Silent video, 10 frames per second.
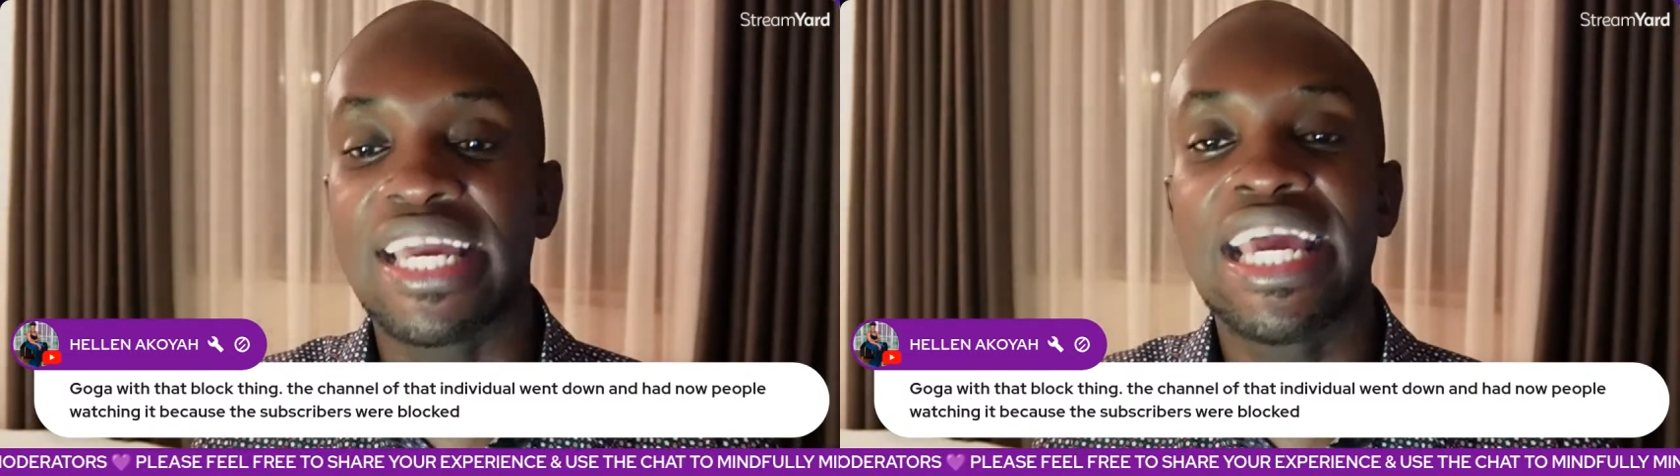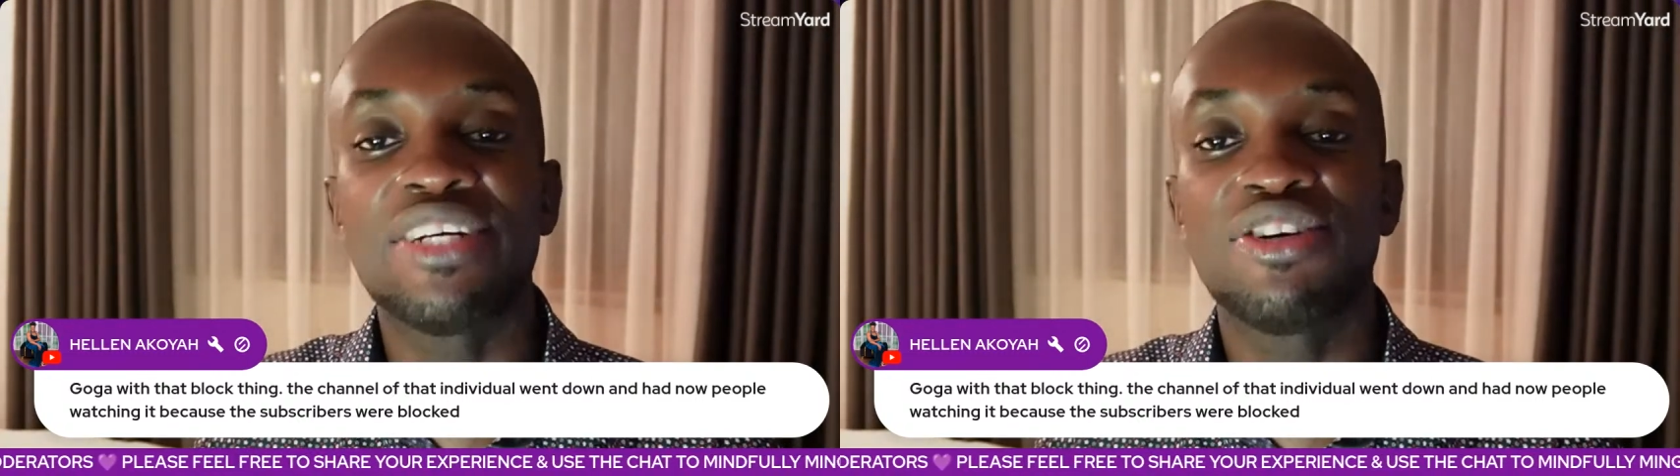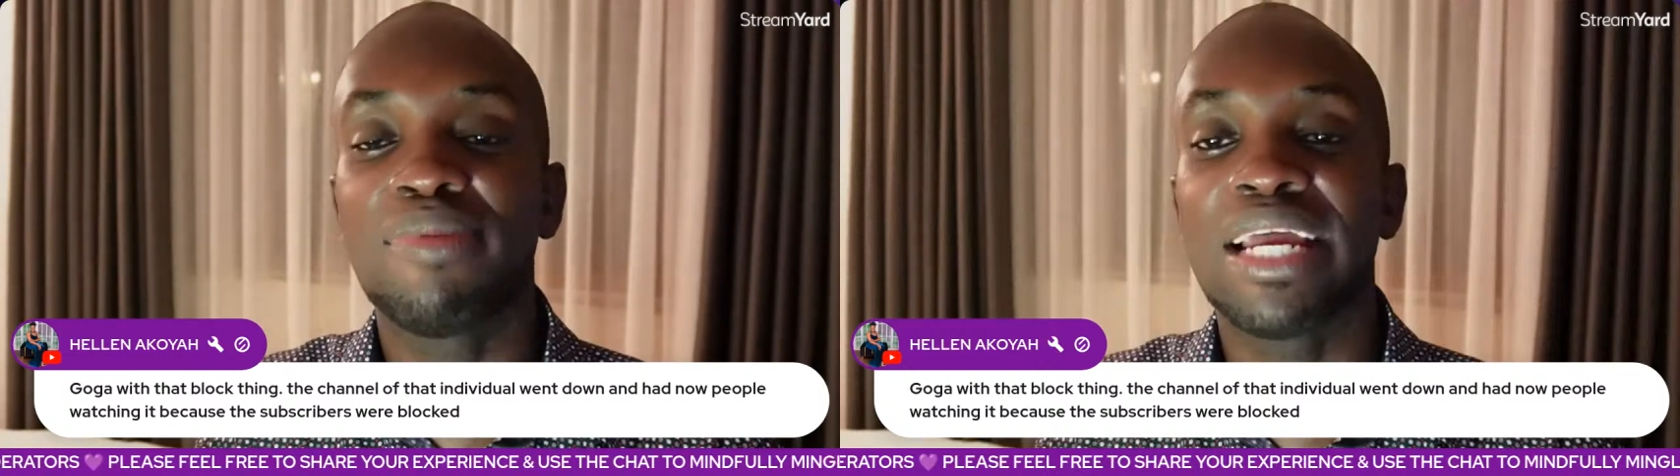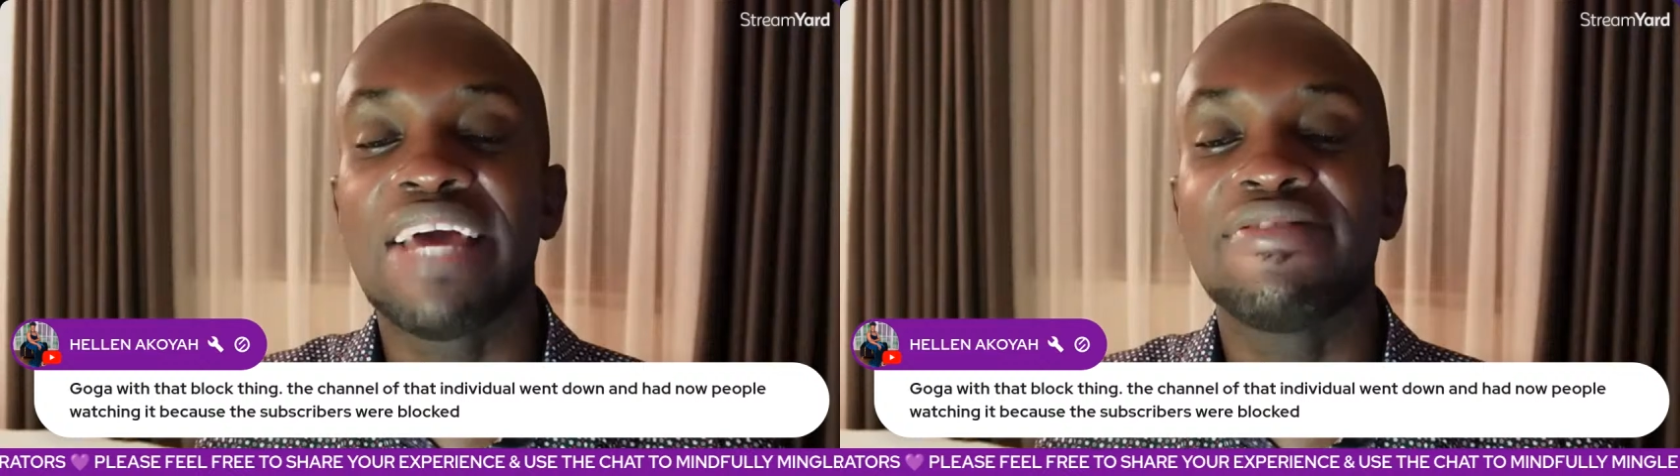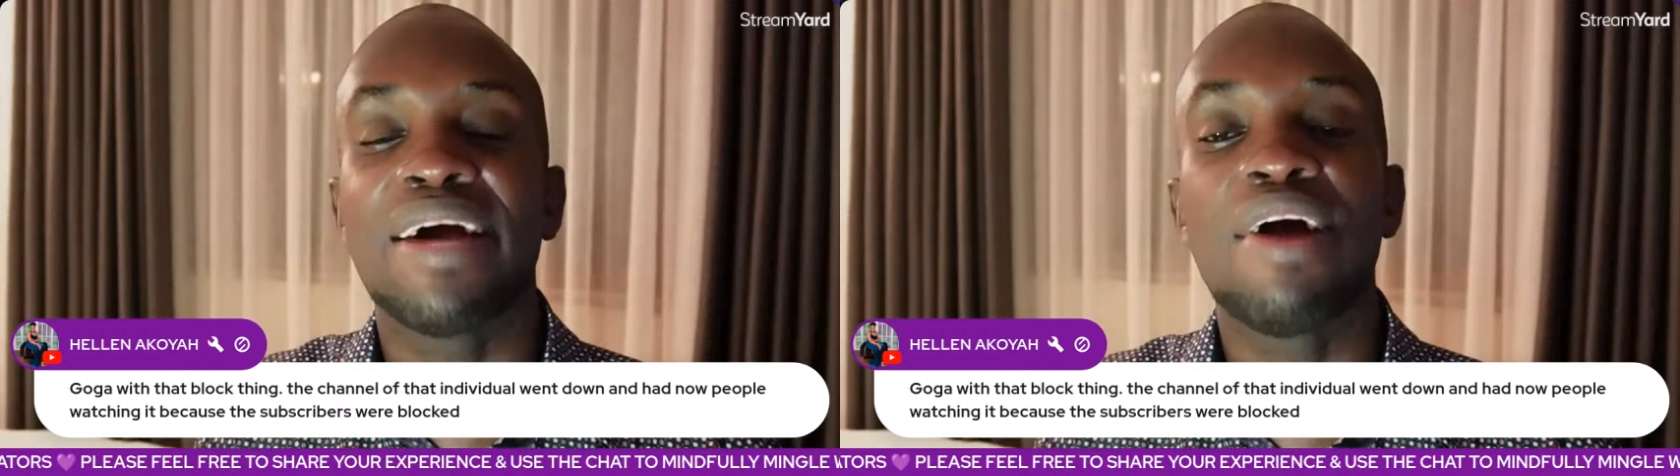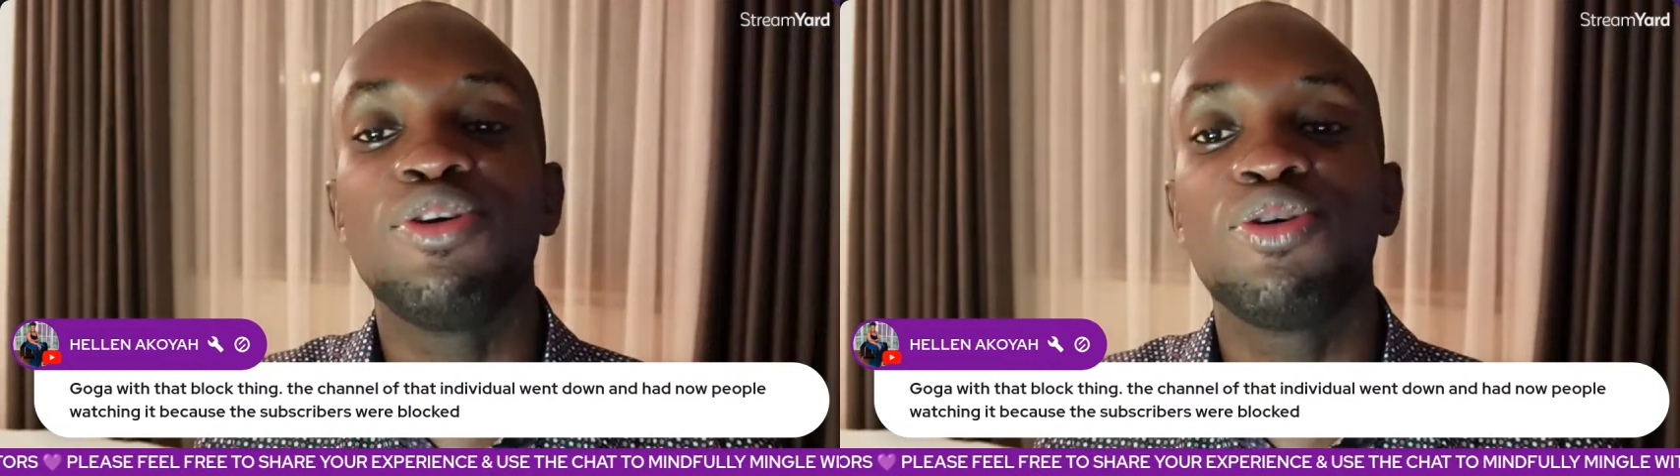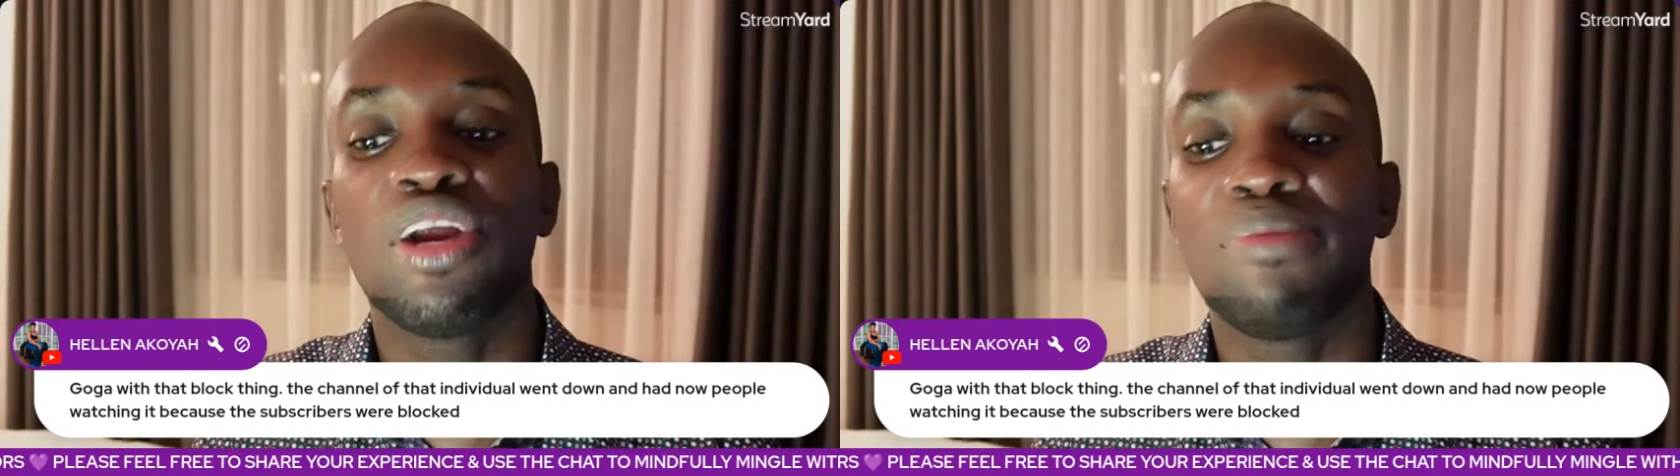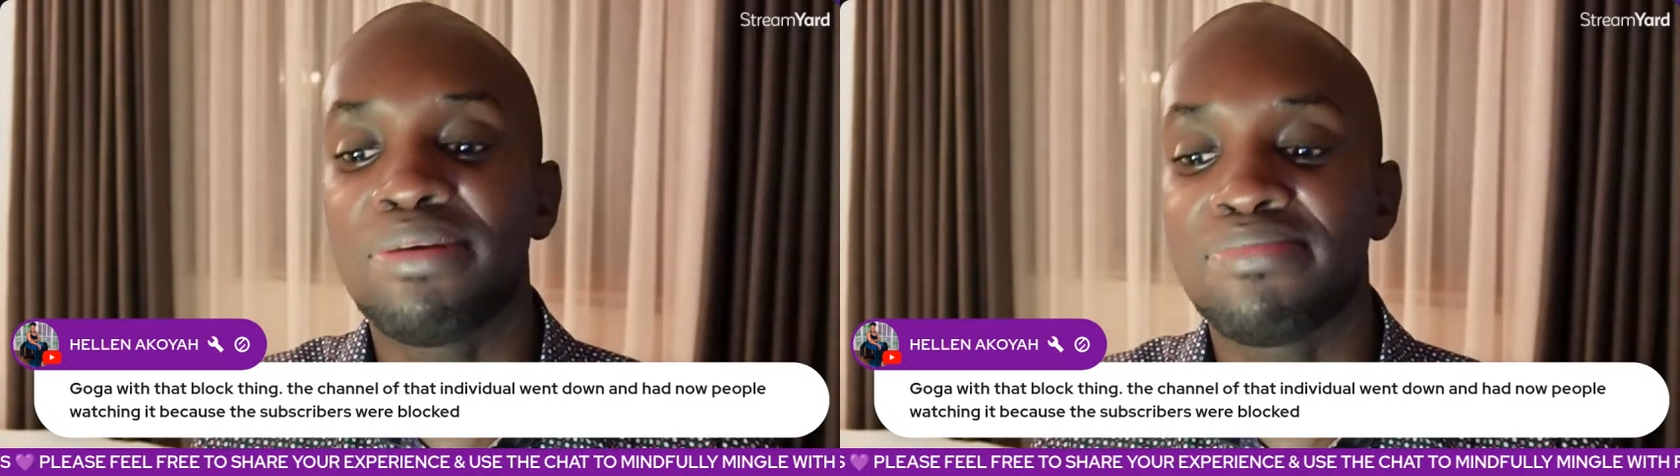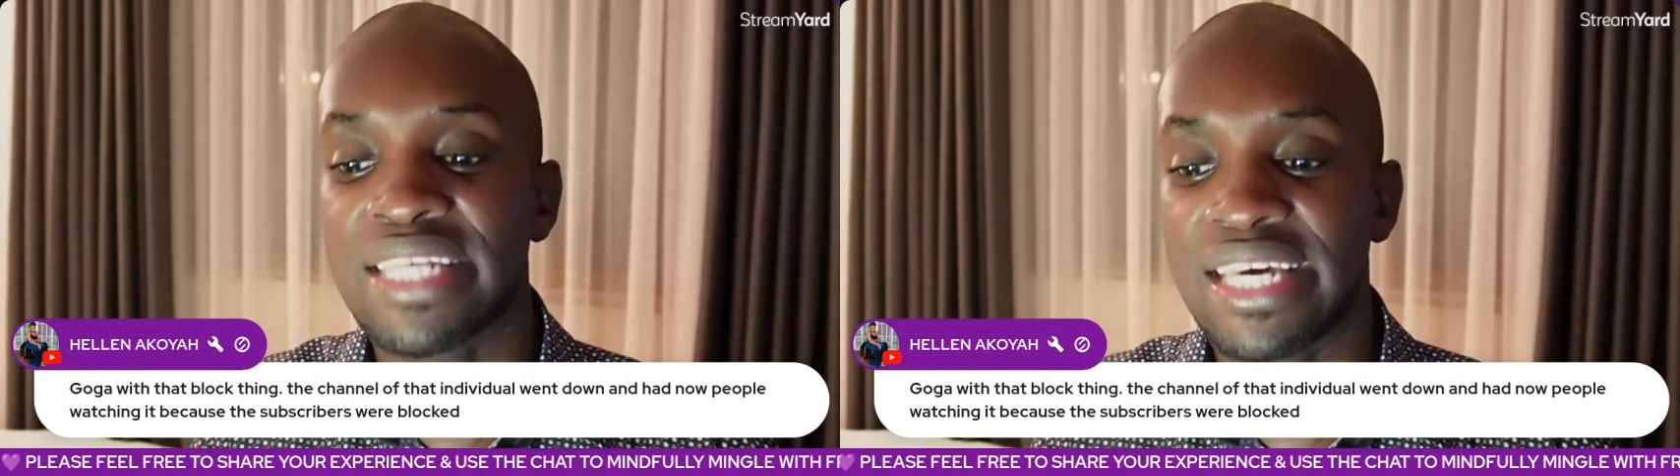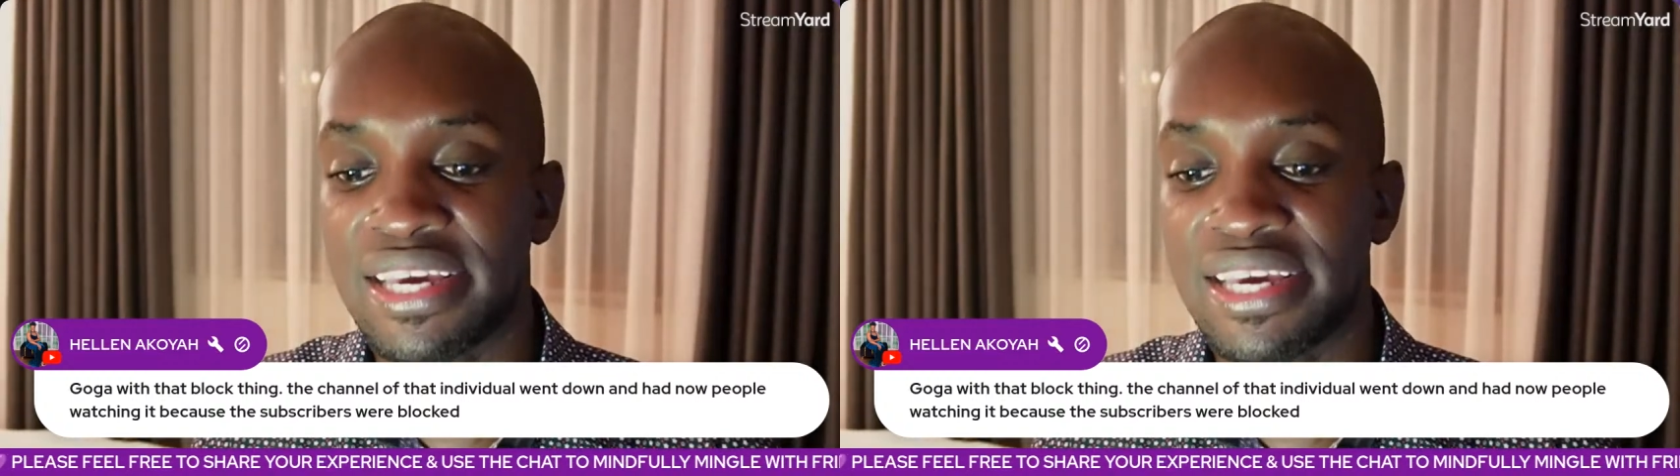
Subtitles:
Get out of my life. How do you call me mzee?